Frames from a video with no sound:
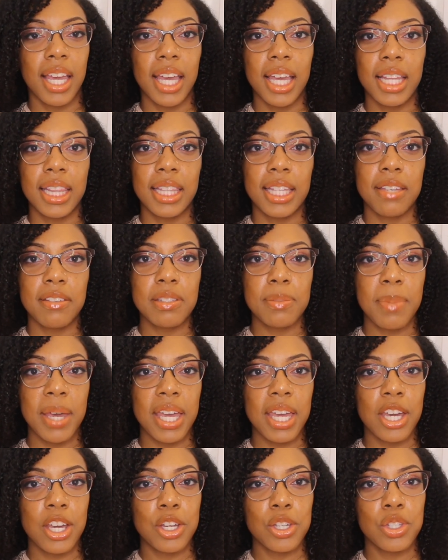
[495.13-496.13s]
It leaves my
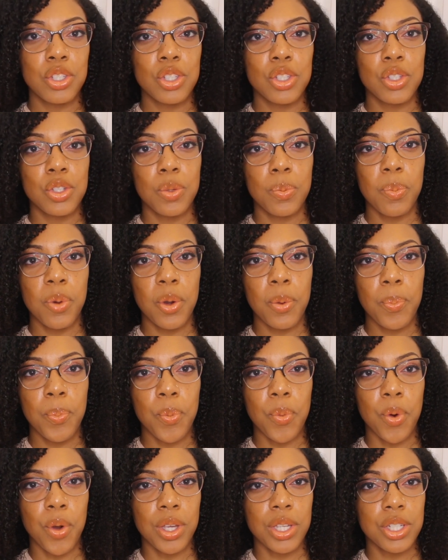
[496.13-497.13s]
hair super
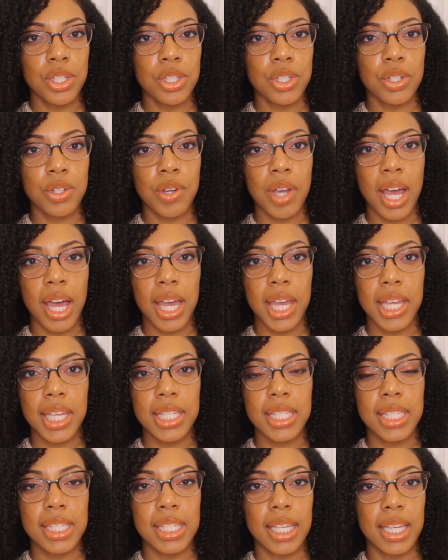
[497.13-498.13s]

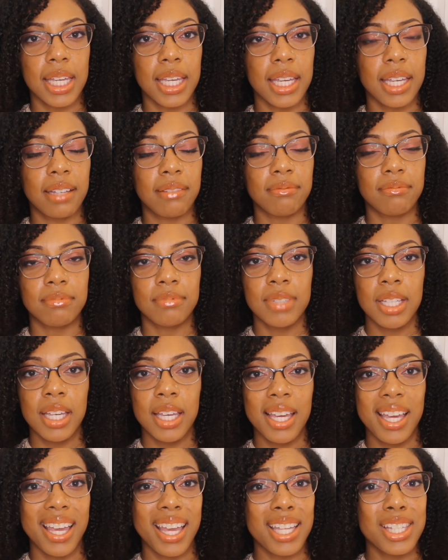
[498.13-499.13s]
moisturized and
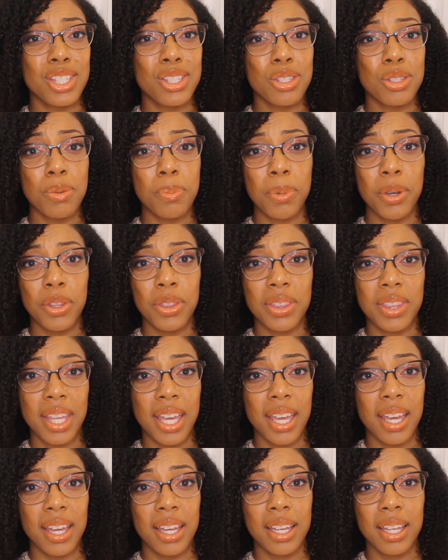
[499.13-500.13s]
it's super
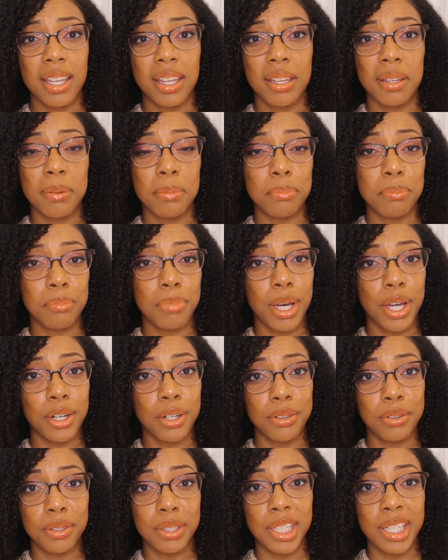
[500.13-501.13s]
thick,
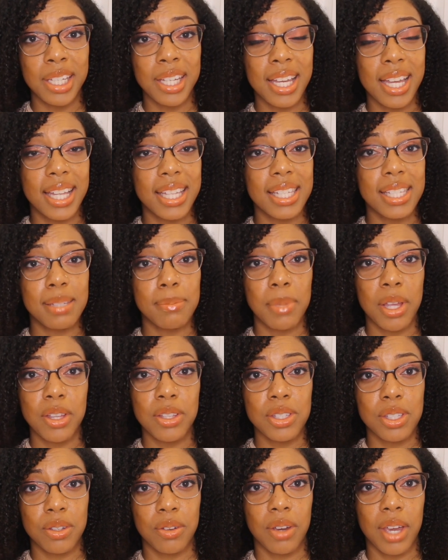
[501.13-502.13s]
buttery. It
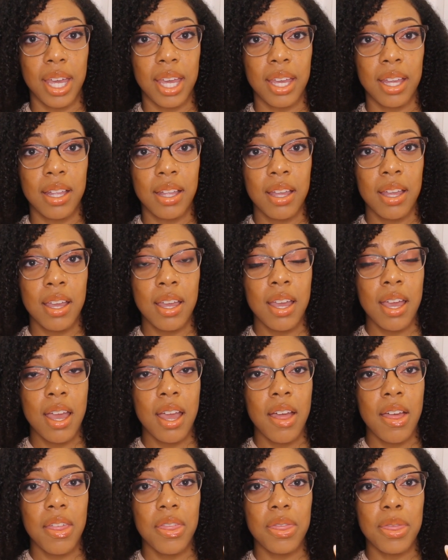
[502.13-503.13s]
smells great.
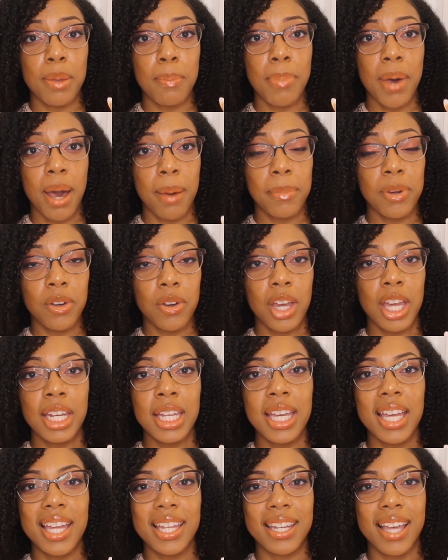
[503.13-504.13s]
The
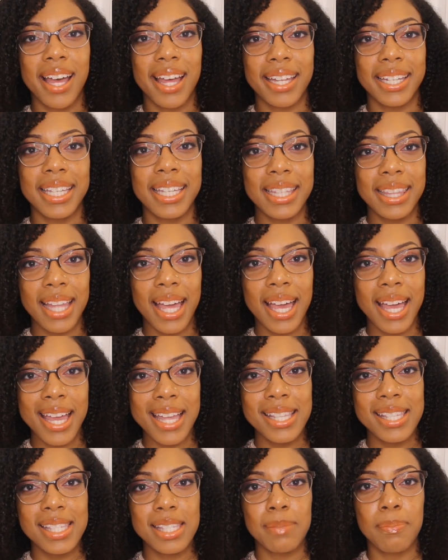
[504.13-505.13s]
pomegranate and honey
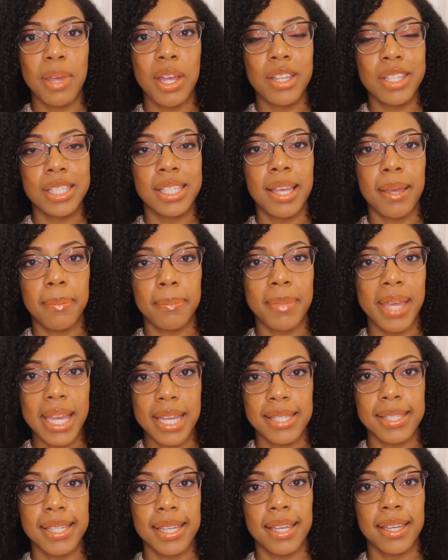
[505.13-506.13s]
line smells
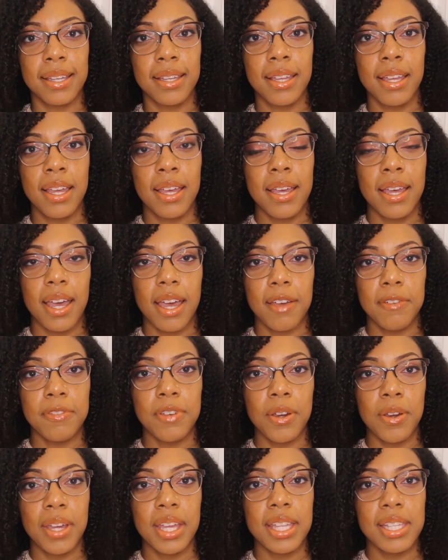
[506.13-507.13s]
amazing. If
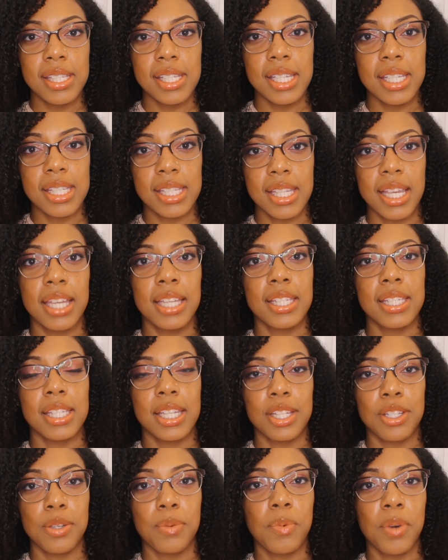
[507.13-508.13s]
you're into scents
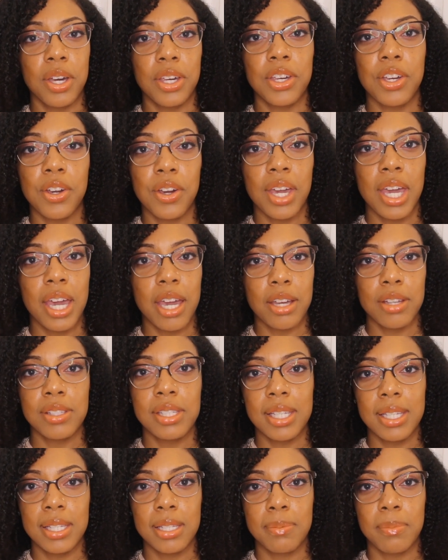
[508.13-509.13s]
and you want your hair
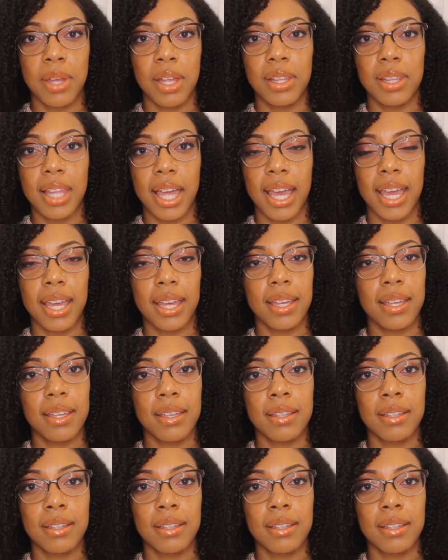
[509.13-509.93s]
to smell like